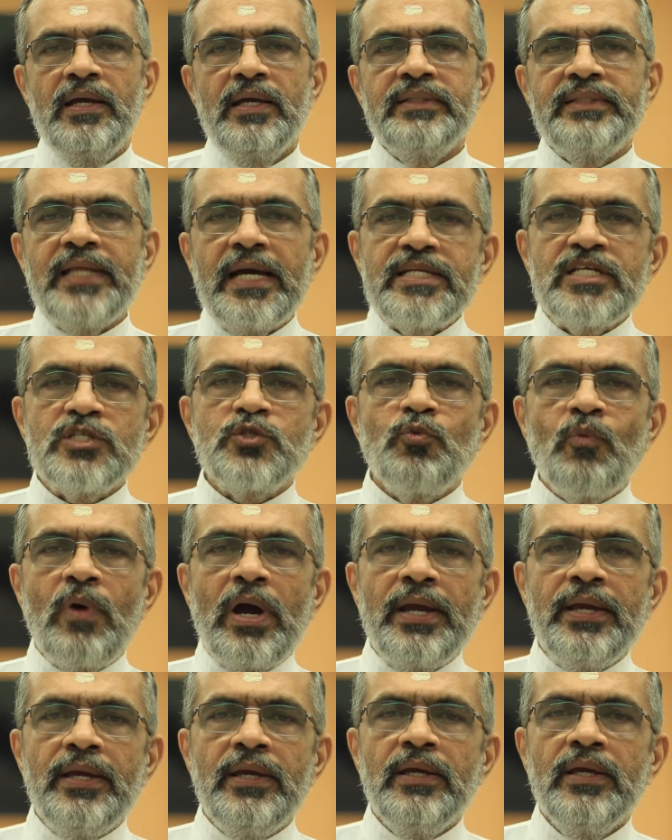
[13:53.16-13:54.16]
That is
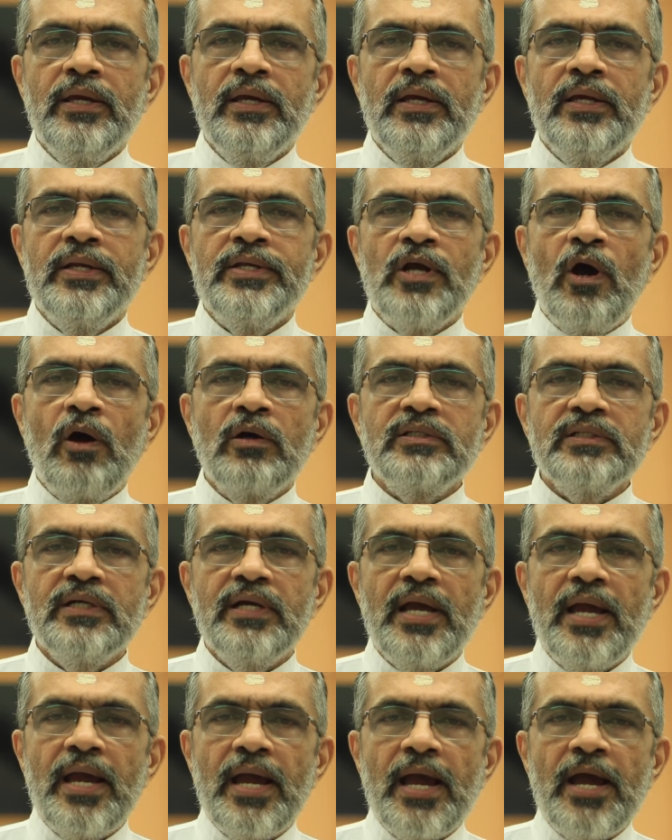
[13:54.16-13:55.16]
why not
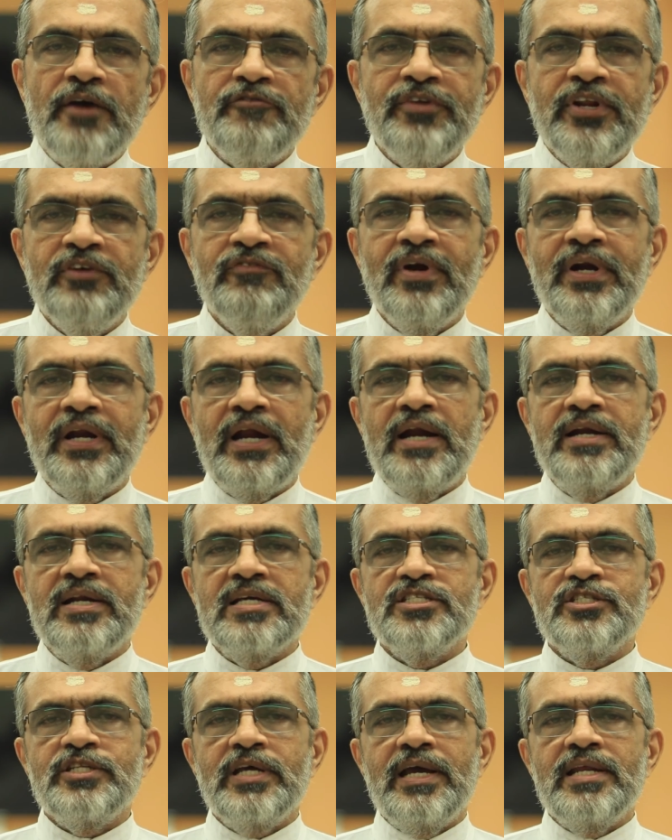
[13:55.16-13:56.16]
everyone
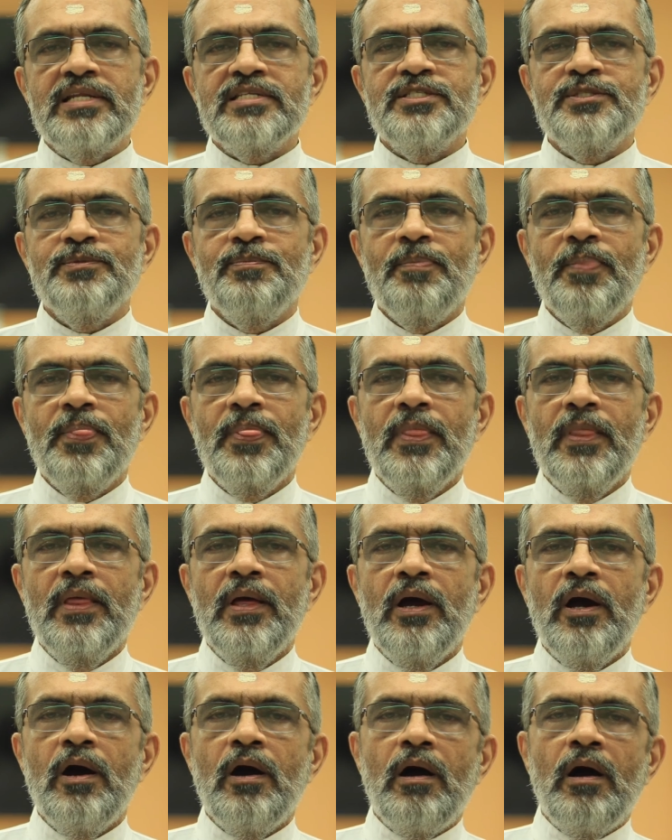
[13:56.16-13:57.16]
understands
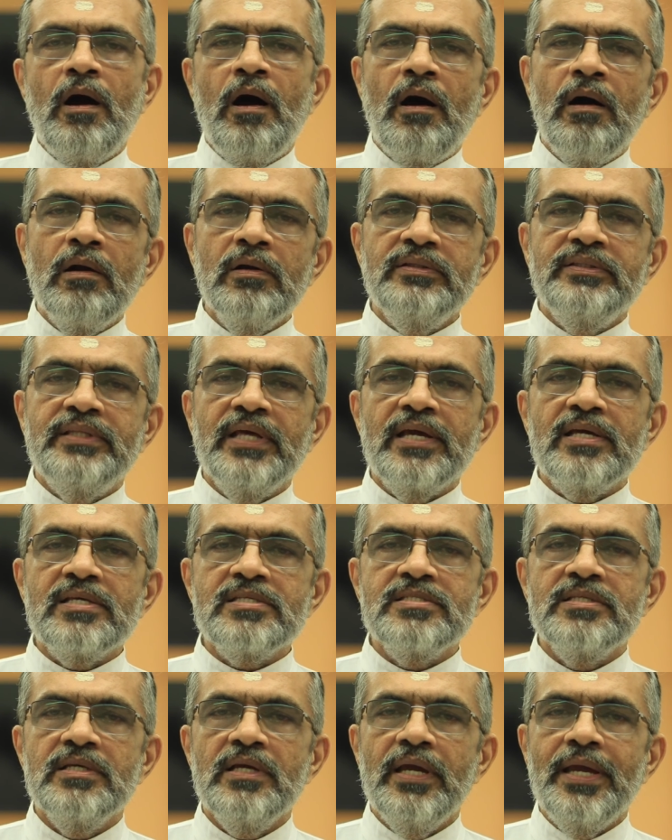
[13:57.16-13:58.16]
all
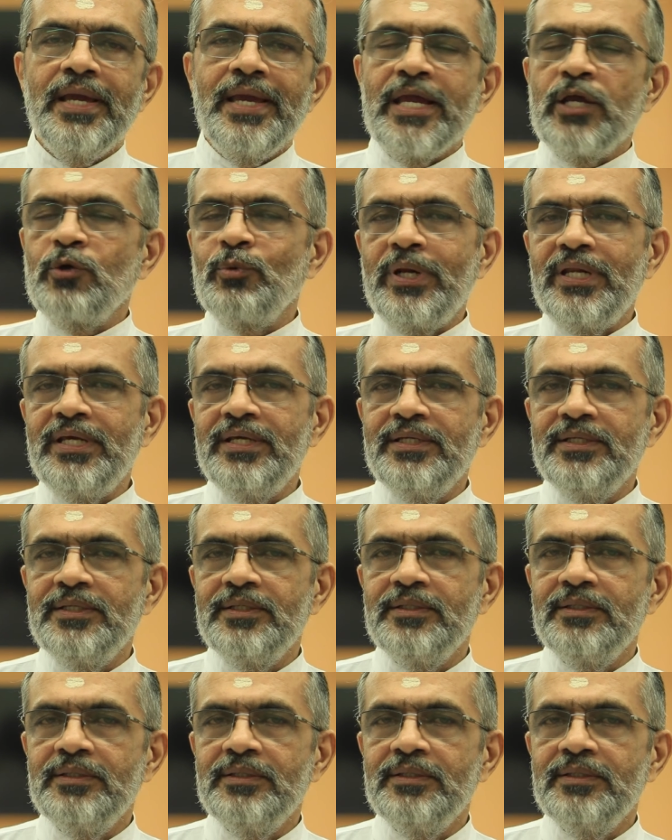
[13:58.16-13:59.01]
things equally.